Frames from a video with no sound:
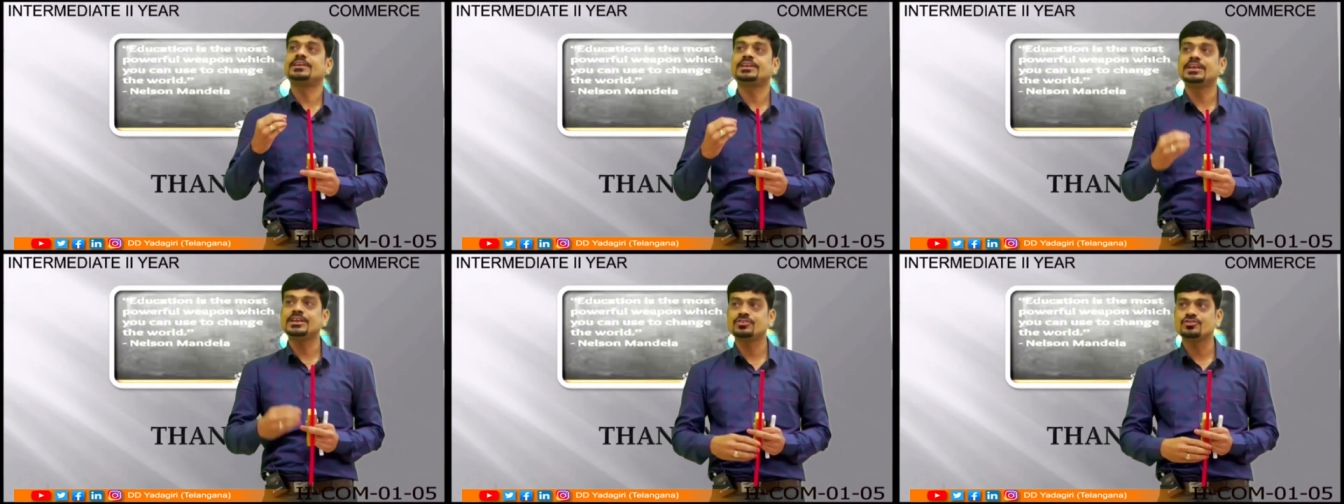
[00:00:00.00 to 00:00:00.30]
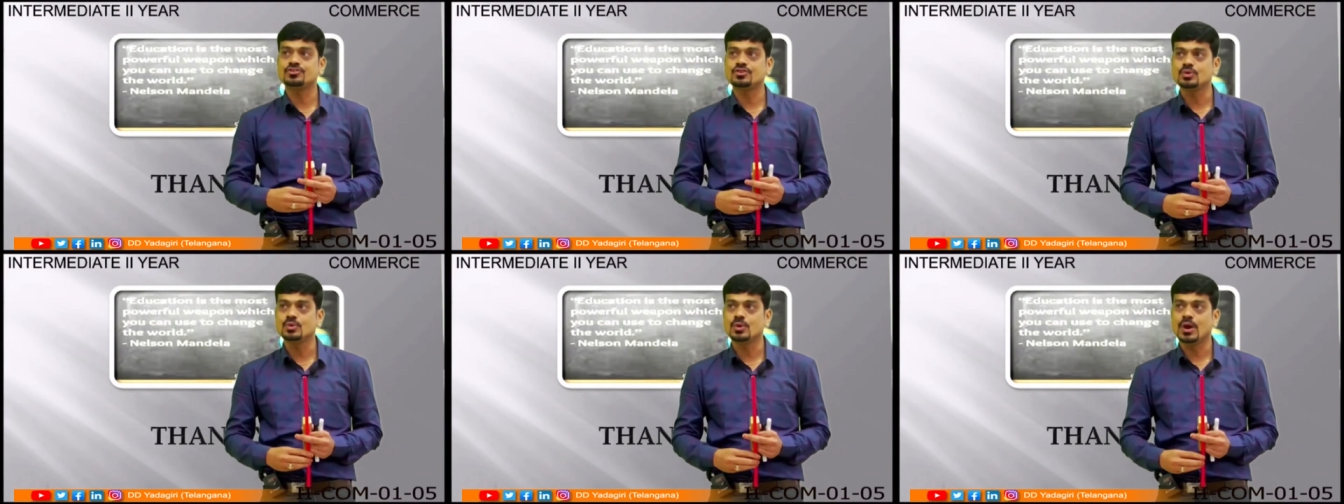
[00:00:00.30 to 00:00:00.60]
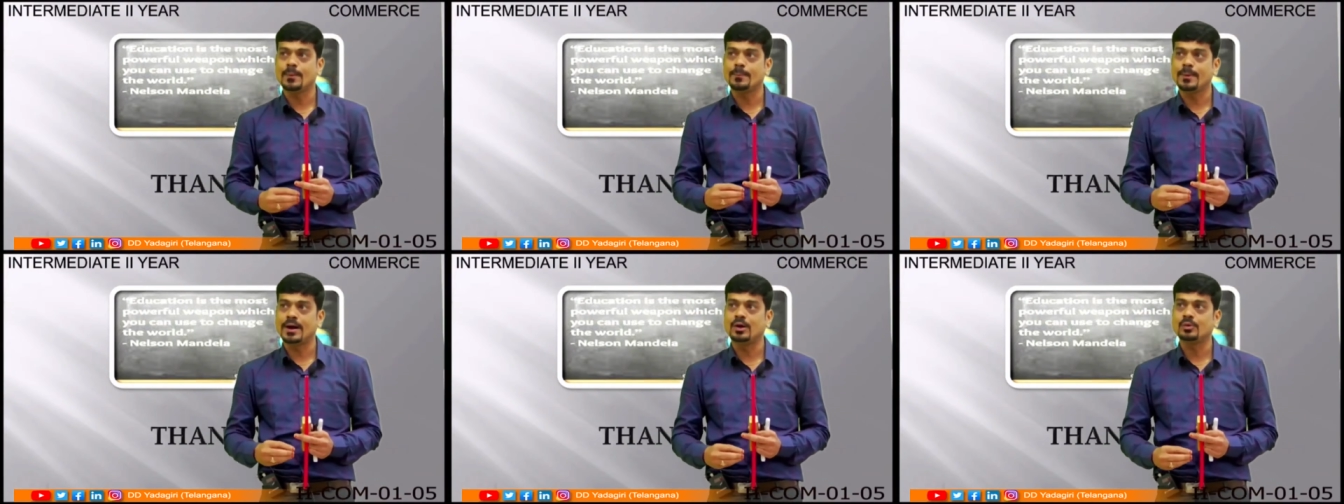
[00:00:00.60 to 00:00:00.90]
teach you
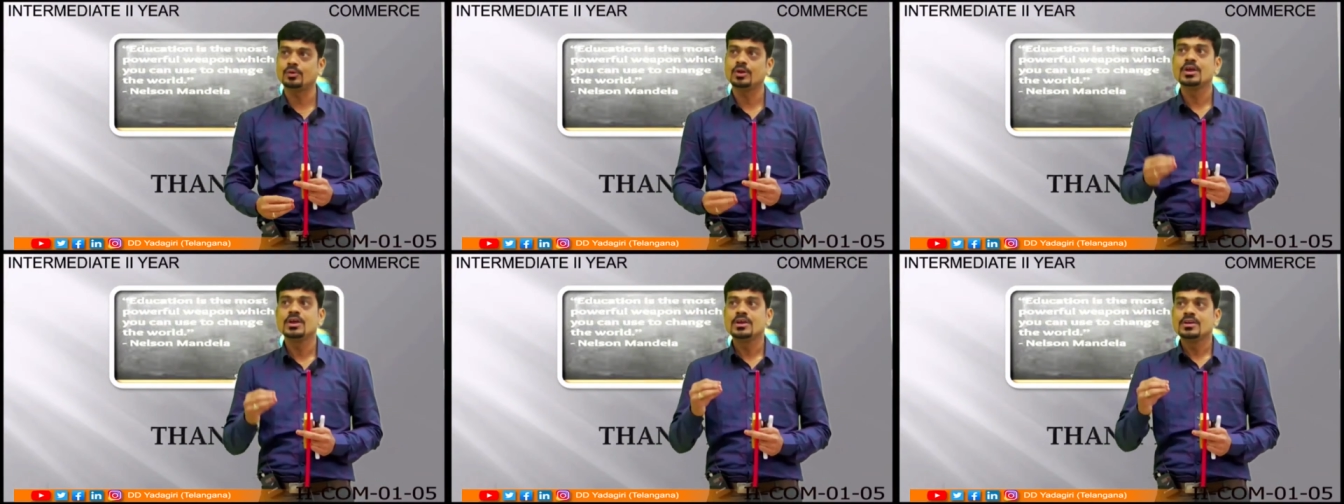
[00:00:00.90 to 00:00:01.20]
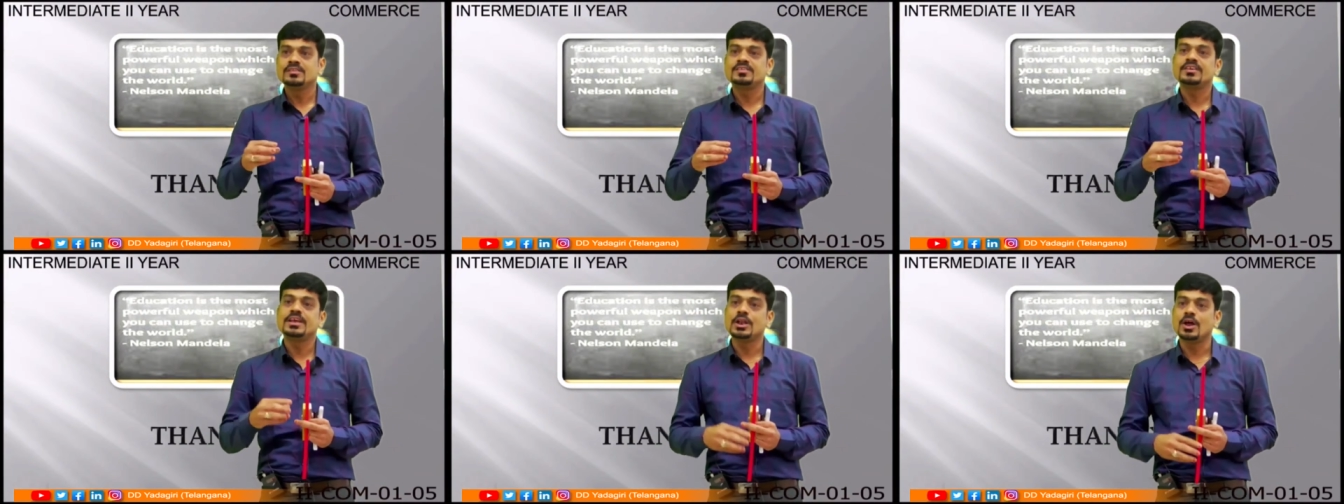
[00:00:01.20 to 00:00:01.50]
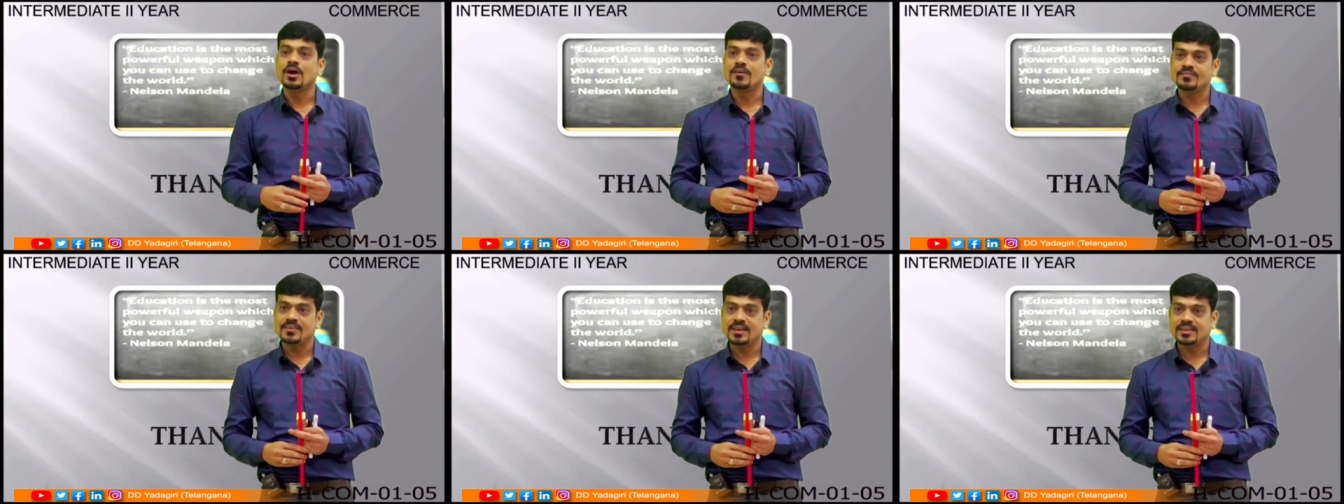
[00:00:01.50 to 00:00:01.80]
about sale
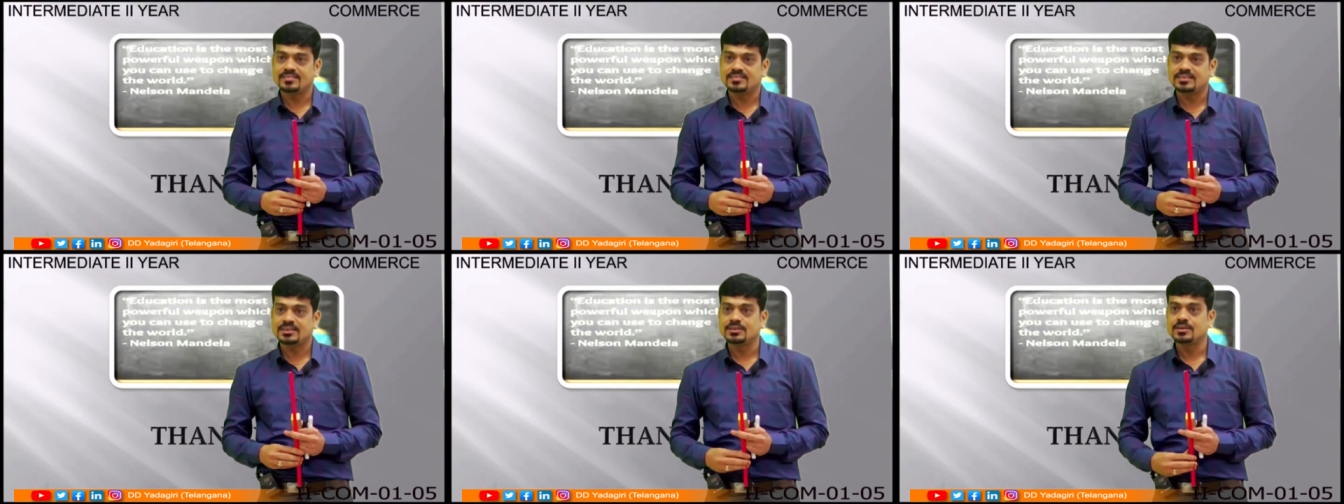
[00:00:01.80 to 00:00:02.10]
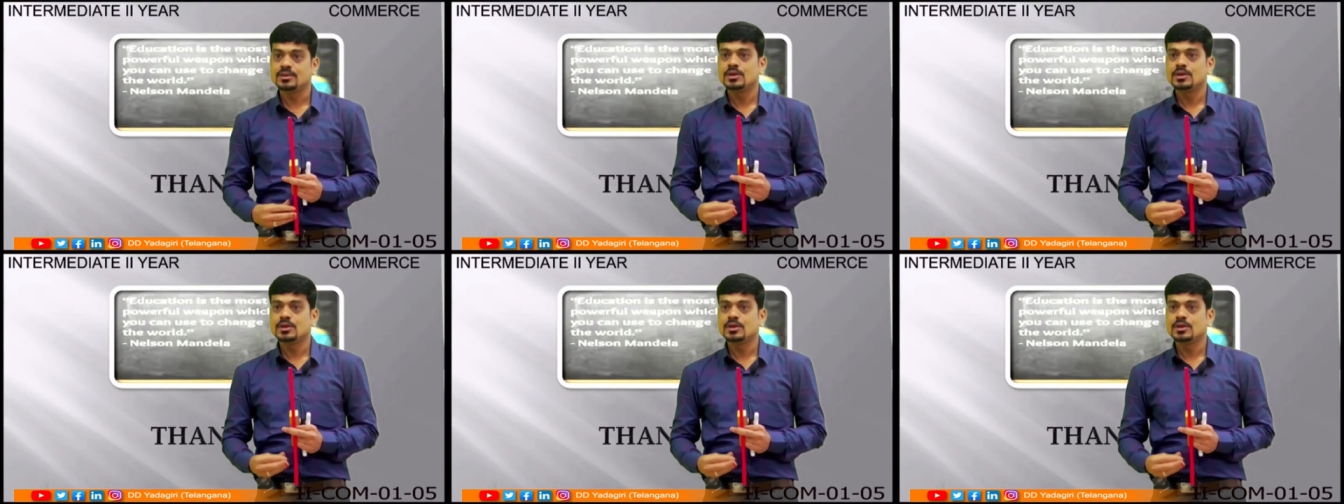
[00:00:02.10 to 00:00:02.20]
of asset.